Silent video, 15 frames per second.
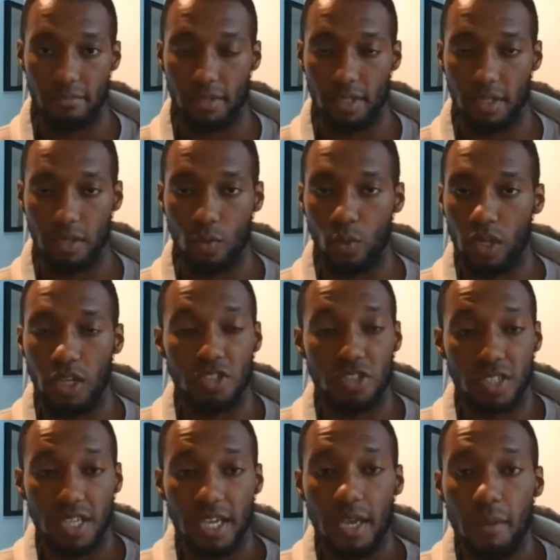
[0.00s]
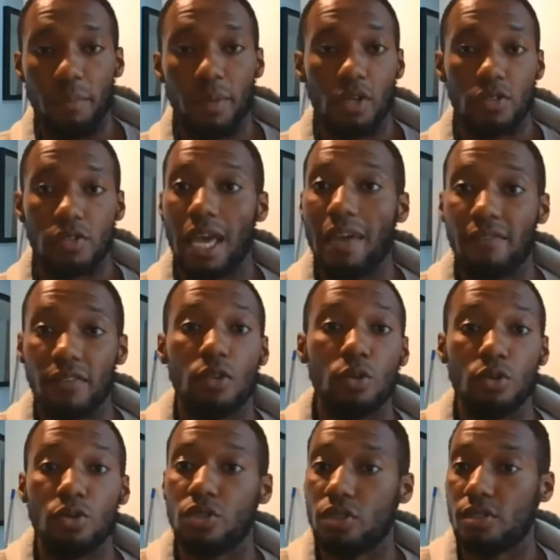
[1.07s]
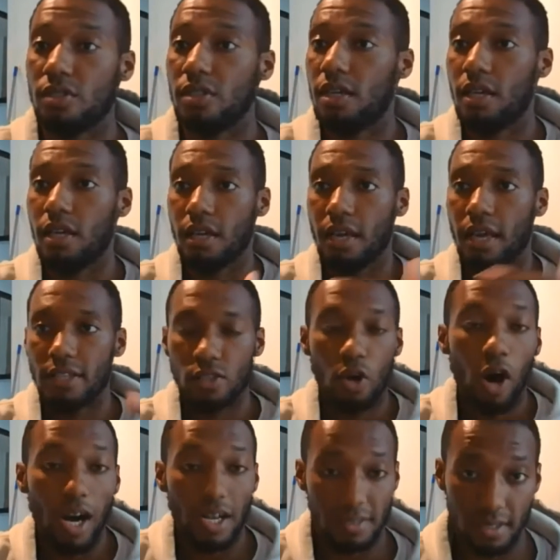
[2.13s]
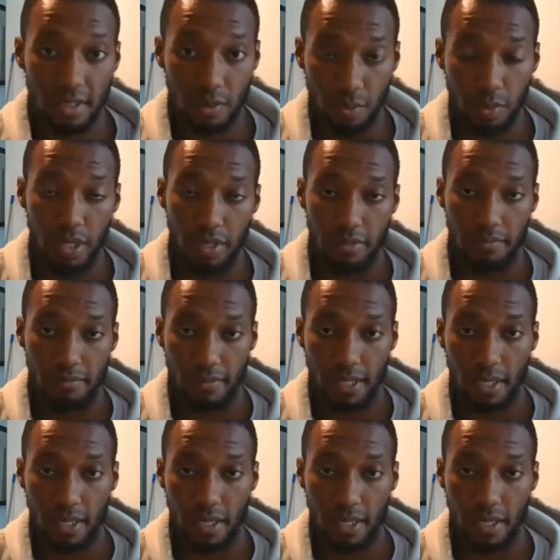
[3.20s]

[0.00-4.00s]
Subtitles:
Yeah? We are just here because evolution has got us to this point.